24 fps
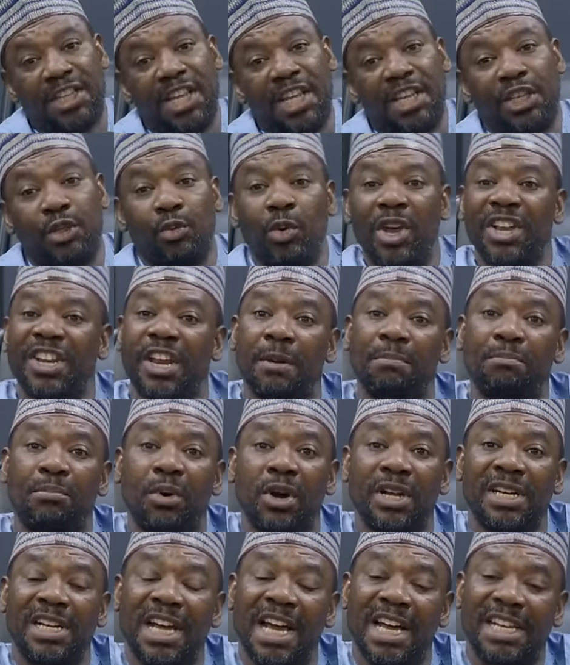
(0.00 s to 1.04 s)
Since where them
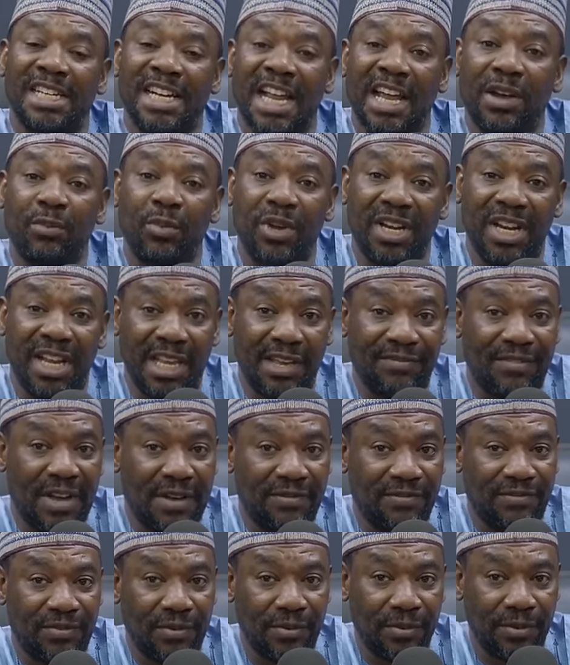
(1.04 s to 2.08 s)
born her, now will they give
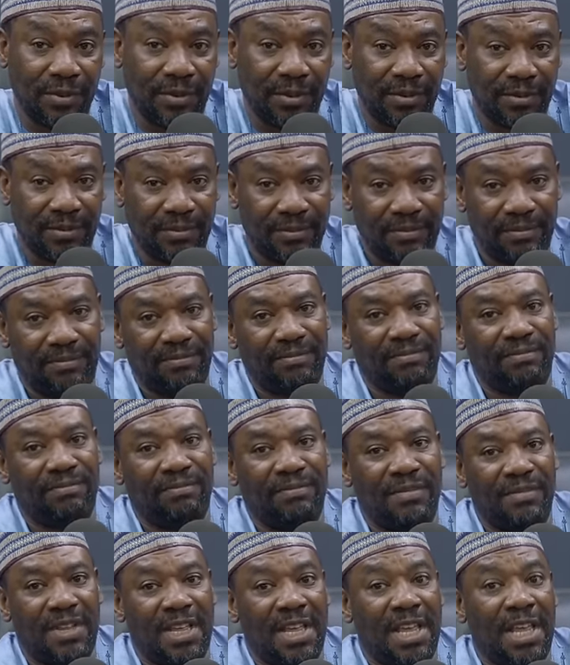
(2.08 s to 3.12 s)
them food?
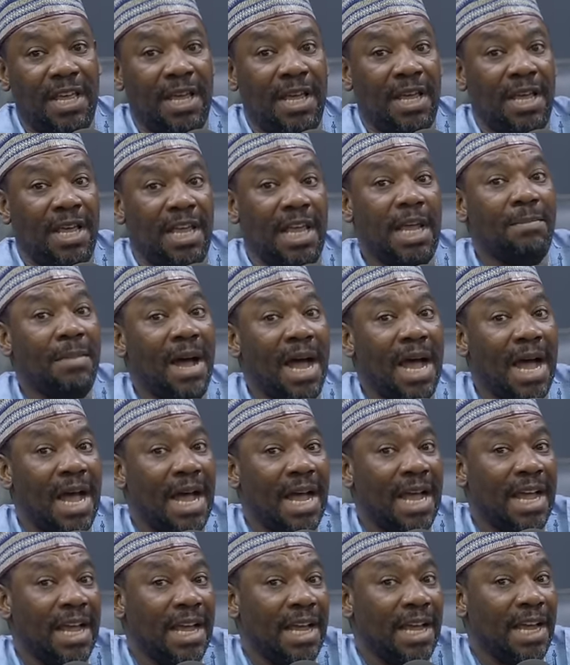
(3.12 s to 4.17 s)

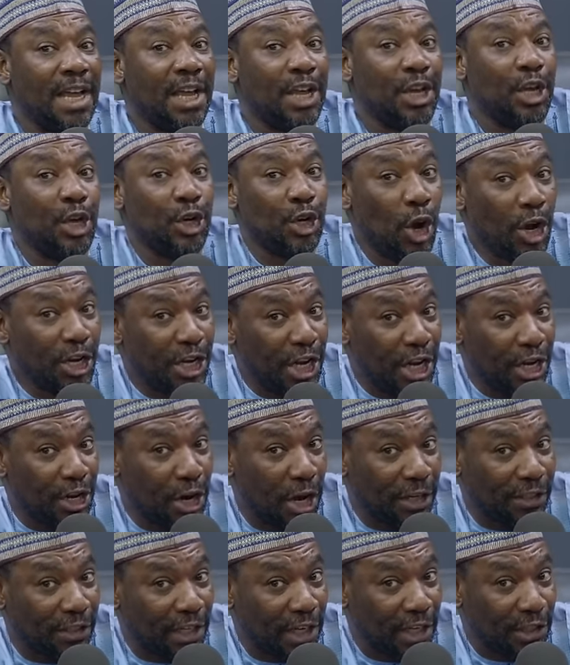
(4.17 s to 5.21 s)
Emma, you know the
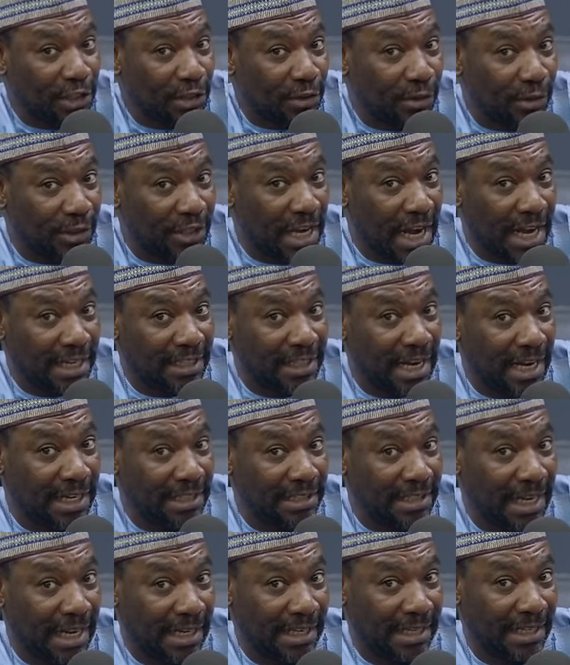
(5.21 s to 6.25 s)
nursery school she
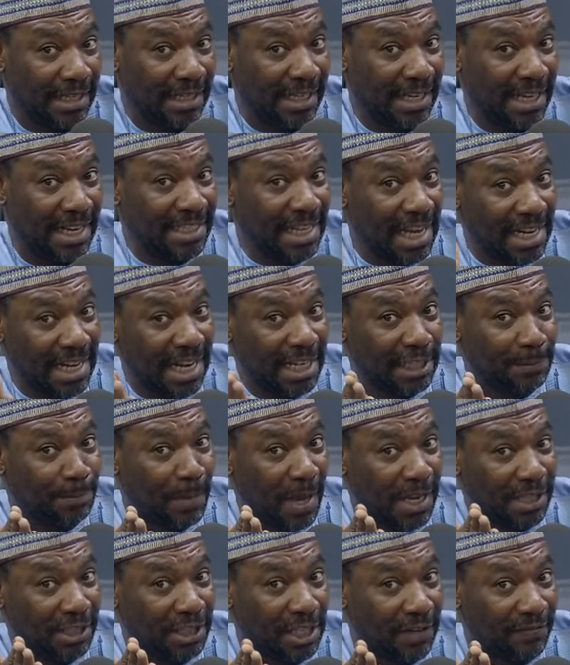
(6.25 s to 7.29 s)
attended. It's an
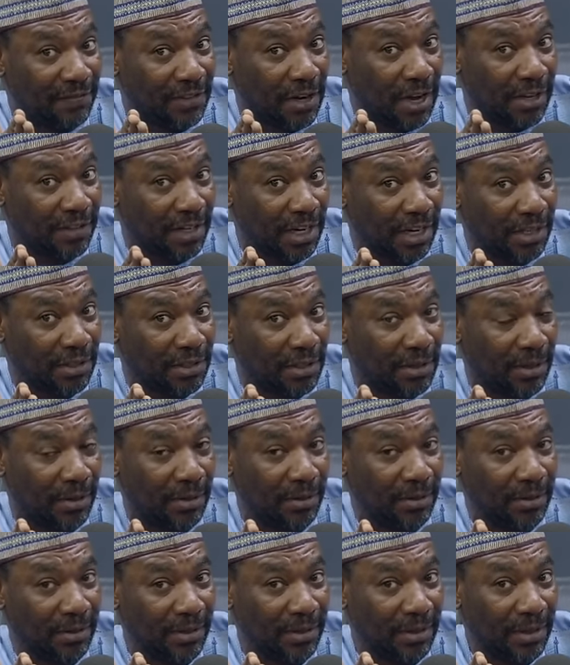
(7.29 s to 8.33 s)
expensive nursery
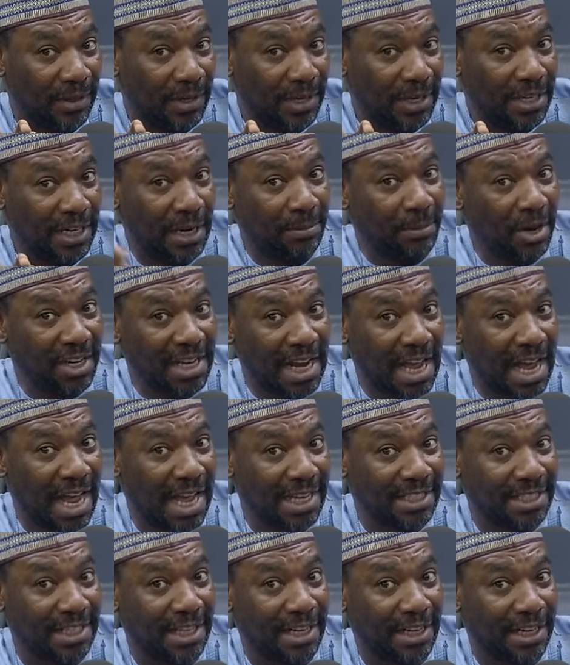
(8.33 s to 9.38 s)
school. The mother
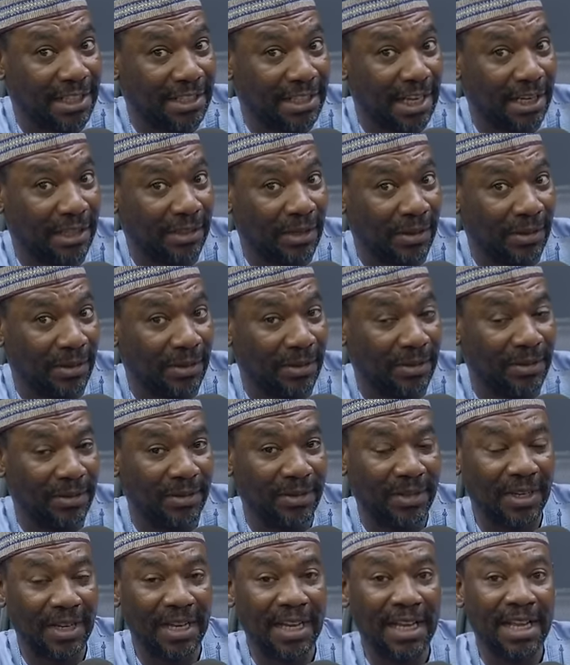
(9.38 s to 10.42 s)
has the receipt too.
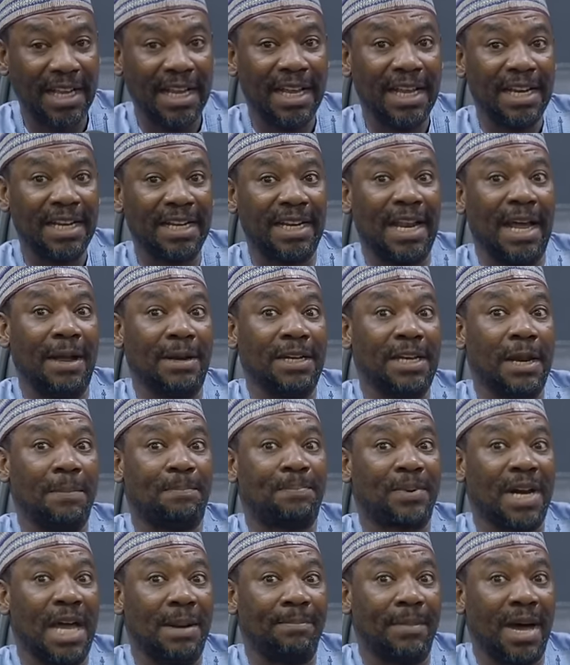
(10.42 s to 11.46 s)
Then
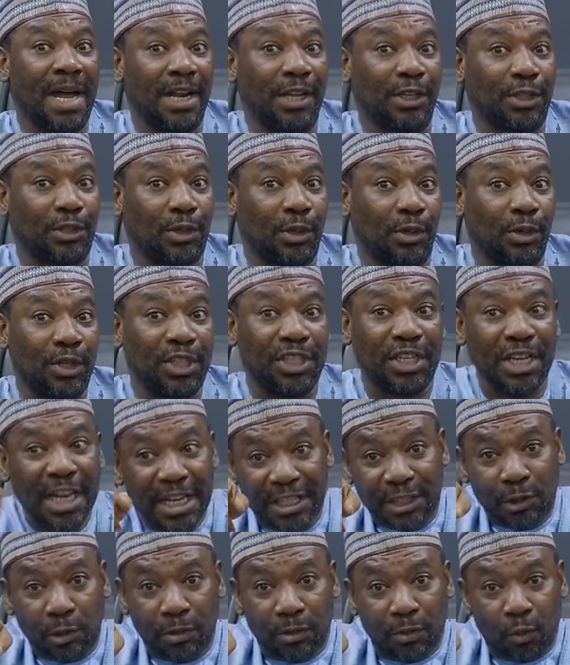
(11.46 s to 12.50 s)
the primary school.
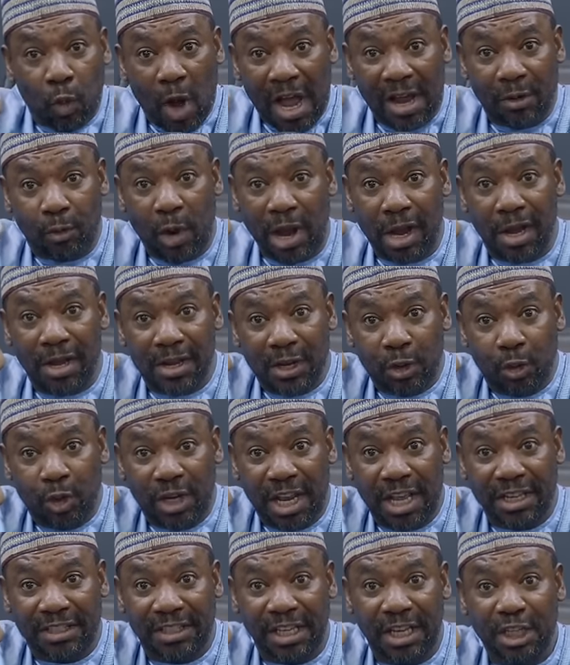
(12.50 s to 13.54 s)
This one where you
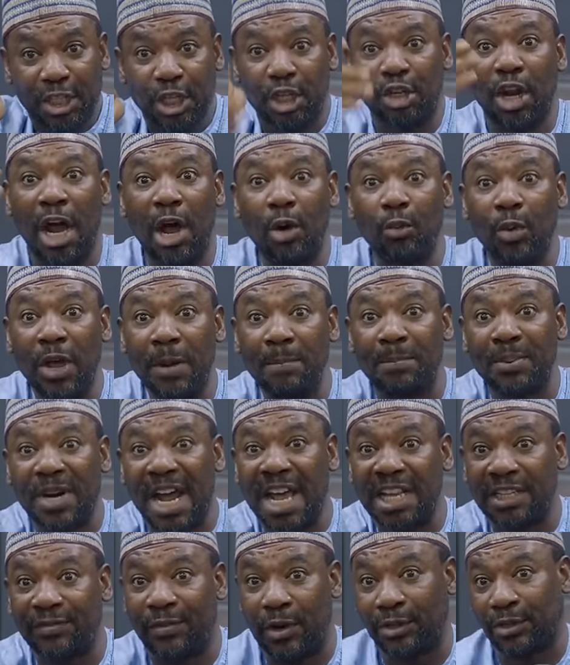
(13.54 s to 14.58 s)
they see, she don't win
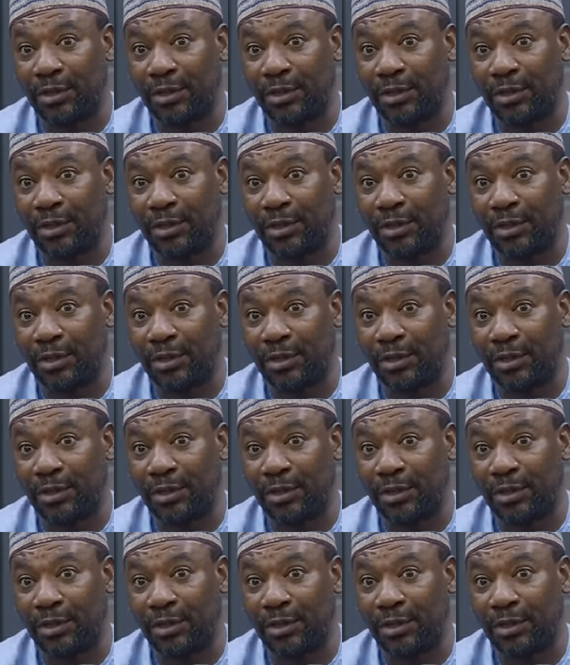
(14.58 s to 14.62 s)
prize